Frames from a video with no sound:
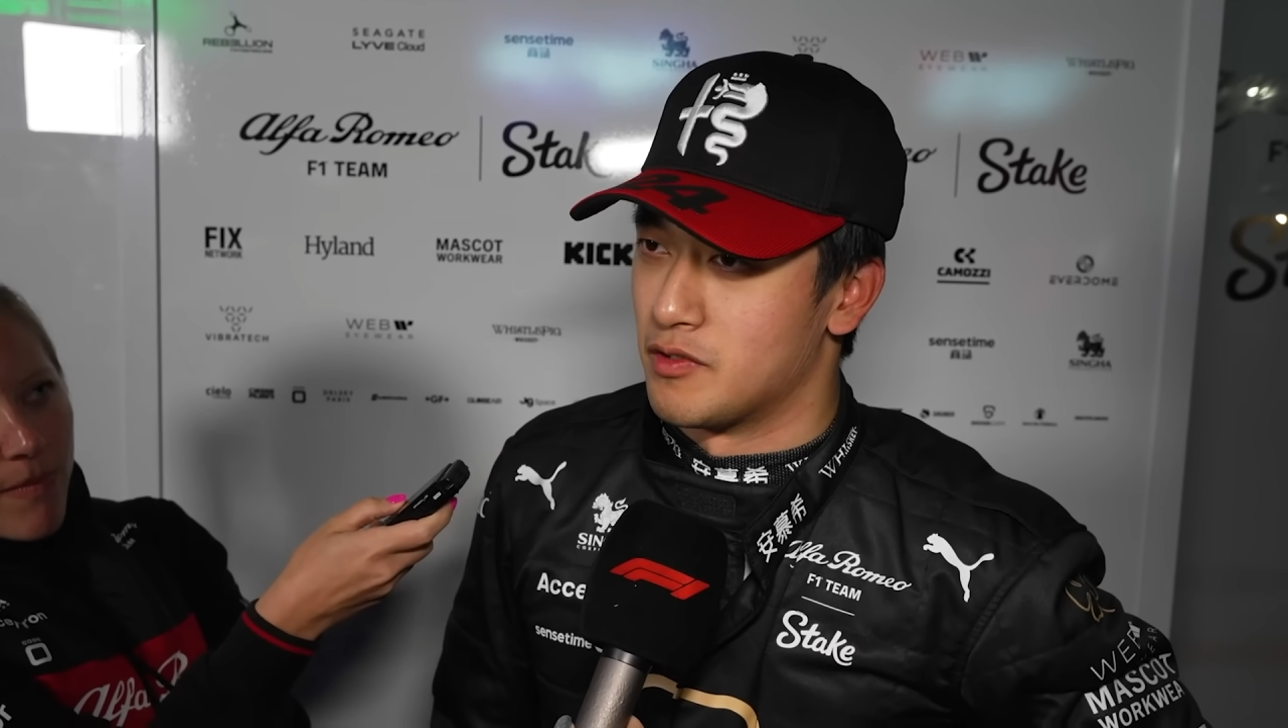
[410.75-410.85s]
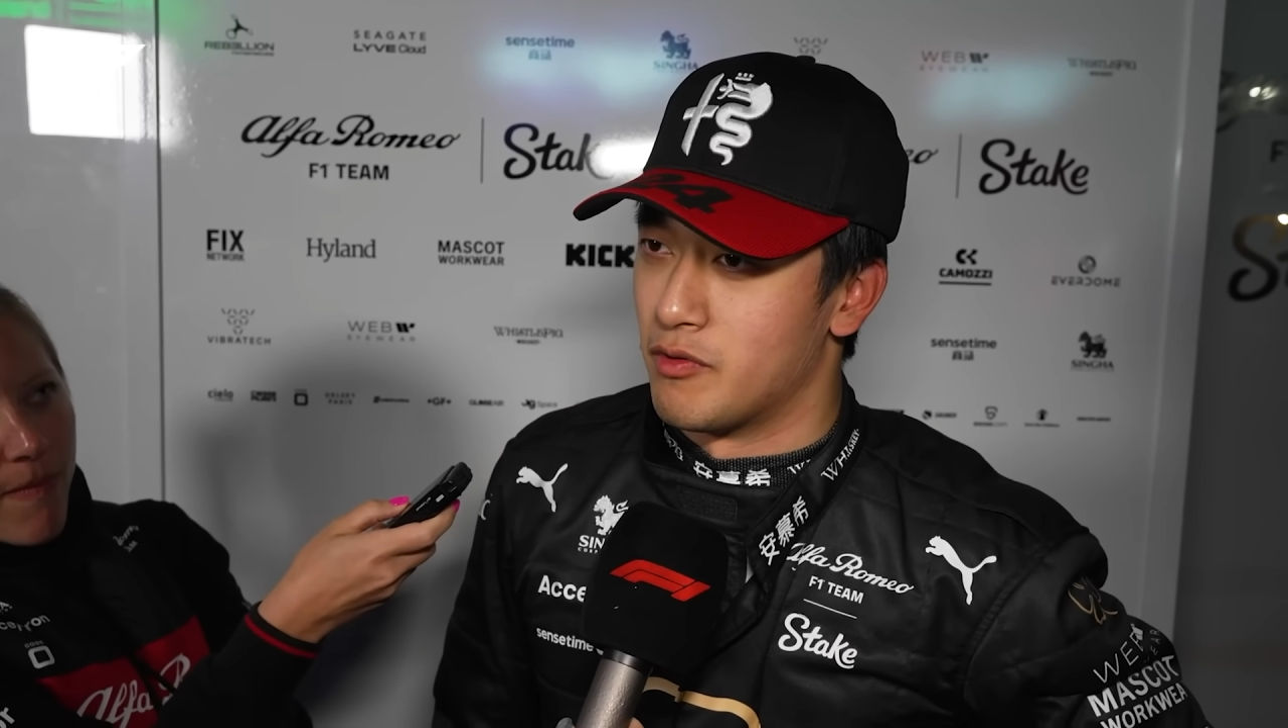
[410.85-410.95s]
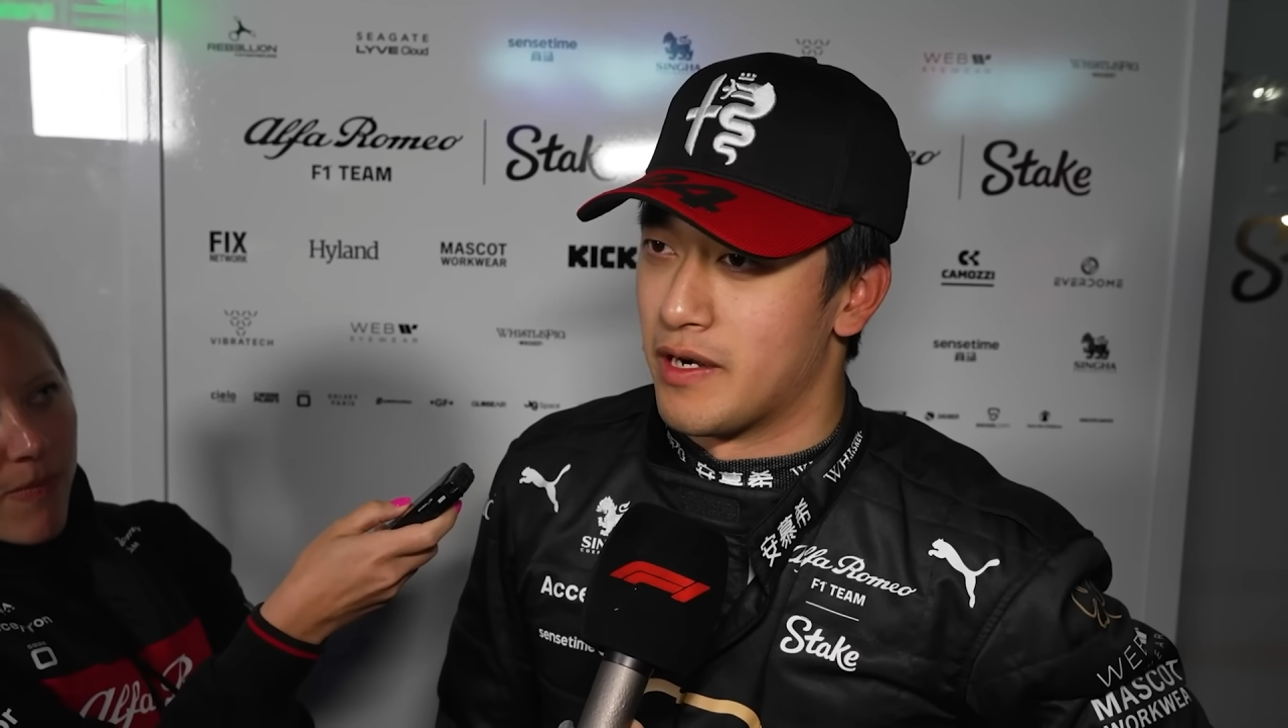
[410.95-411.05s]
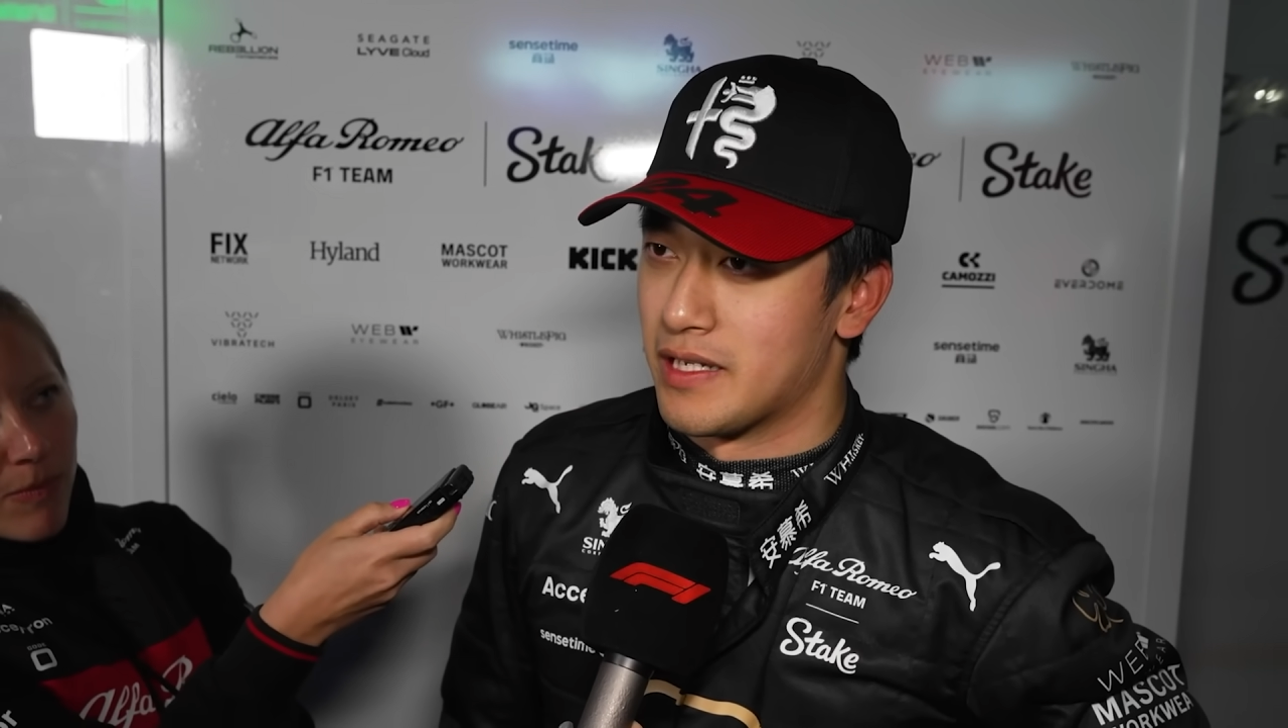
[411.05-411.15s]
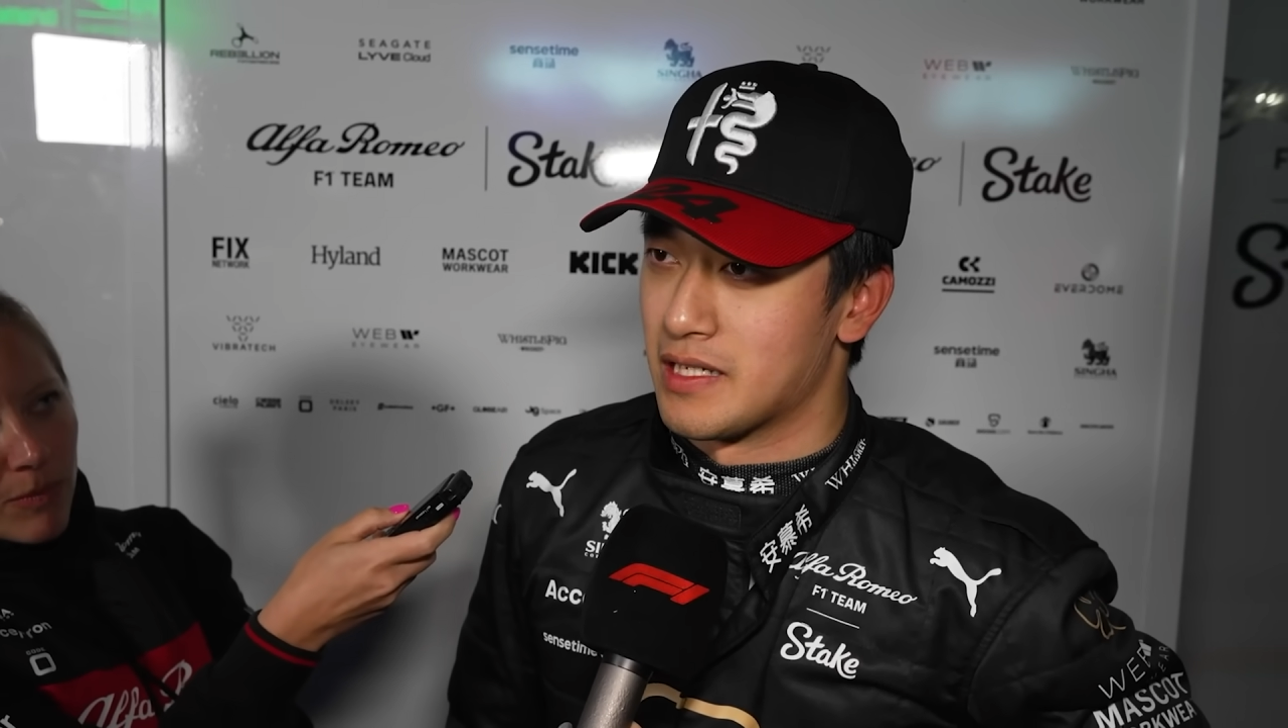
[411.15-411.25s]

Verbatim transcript: the rain